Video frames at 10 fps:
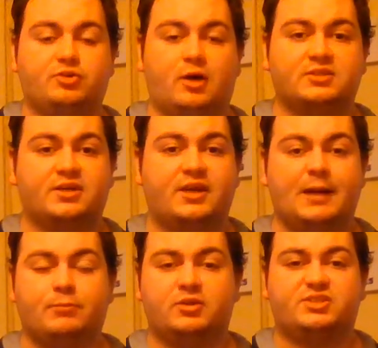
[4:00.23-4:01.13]
sides in
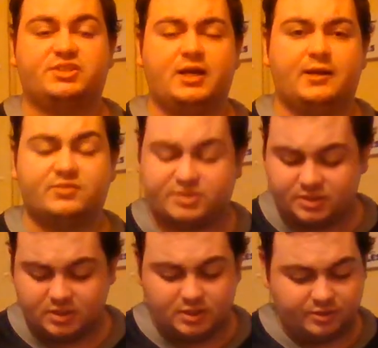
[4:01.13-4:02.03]
Canberra and Souths.
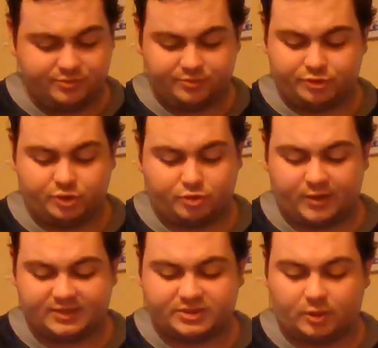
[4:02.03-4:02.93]
Two
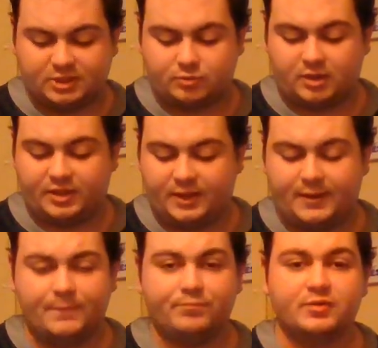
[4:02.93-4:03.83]
great sides right
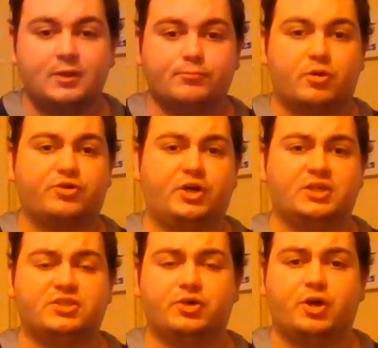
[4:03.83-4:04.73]
there.
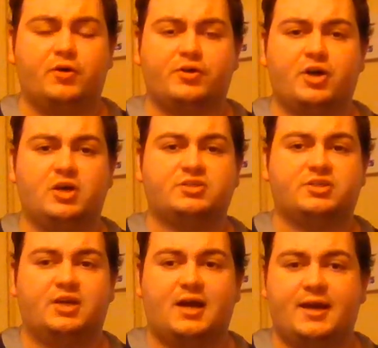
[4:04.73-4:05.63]
Broncos and the Gold Coast
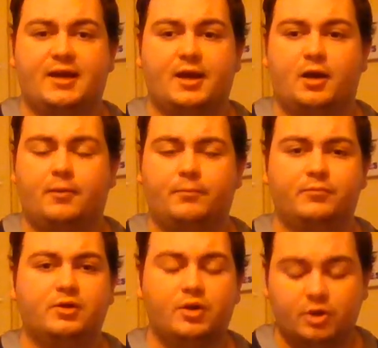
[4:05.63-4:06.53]
in
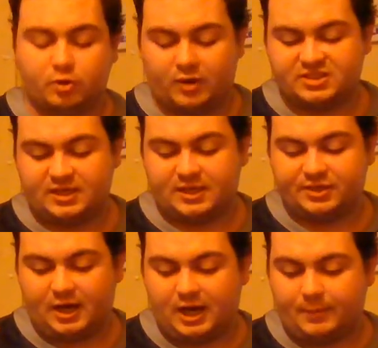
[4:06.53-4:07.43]
a Queensland
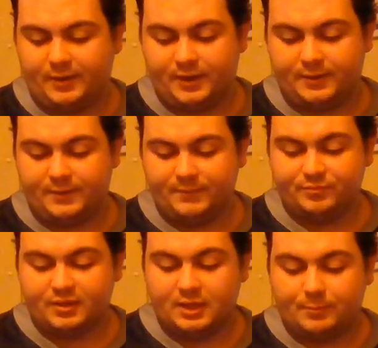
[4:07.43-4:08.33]
derby.
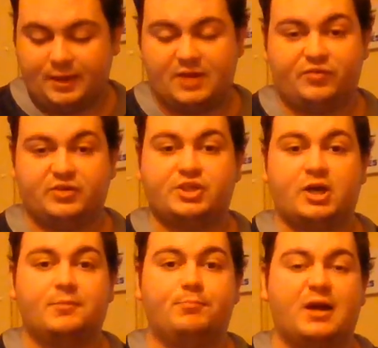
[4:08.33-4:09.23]
Panthers
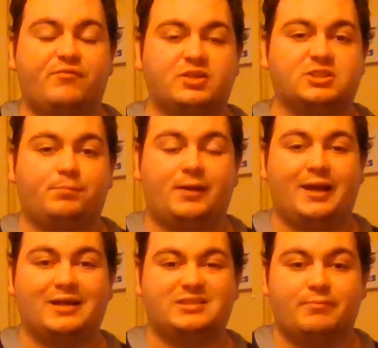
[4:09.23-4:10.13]
go to Bathurst to play
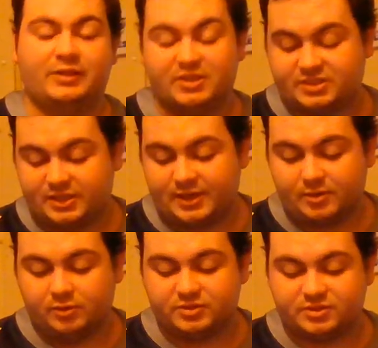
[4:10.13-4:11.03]
against the Manly
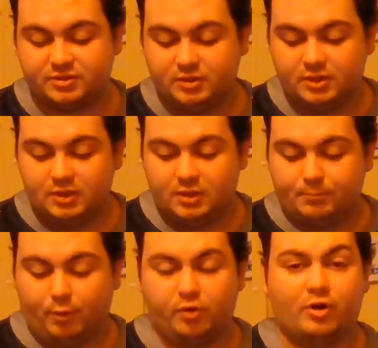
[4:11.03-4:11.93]
Seagulls.
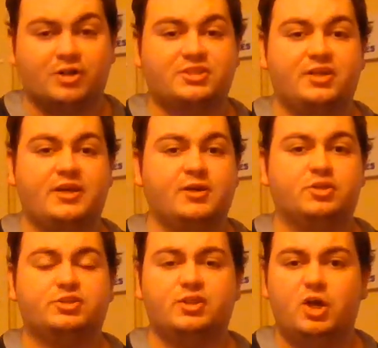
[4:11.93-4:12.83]
Bulldogs and
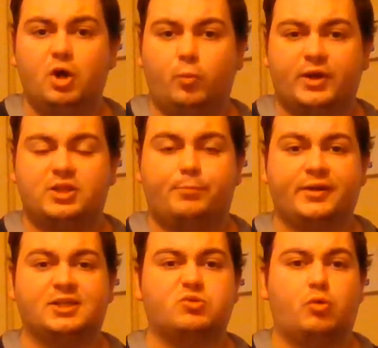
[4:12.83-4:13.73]
Eels, one of the
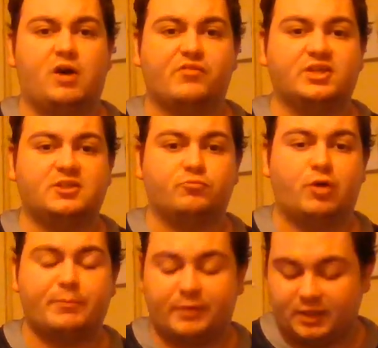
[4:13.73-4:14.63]
biggest rivalries in
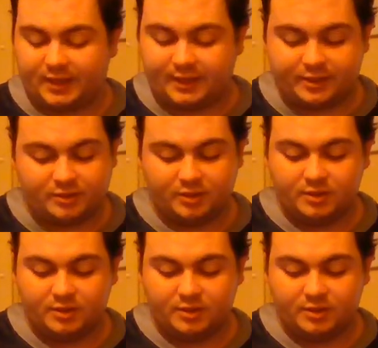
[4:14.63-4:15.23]
rugby league.